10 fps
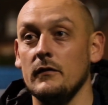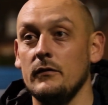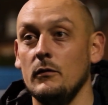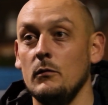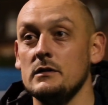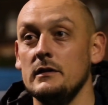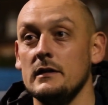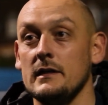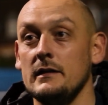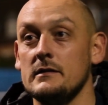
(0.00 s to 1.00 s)
I thought we was in
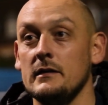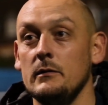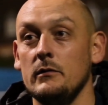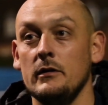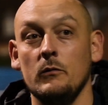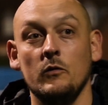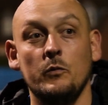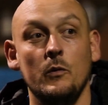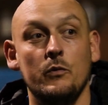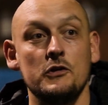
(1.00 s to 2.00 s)
the ascendancy. We was
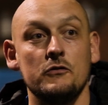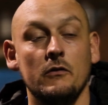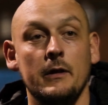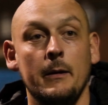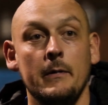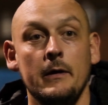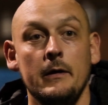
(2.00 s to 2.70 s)
putting pressure on them.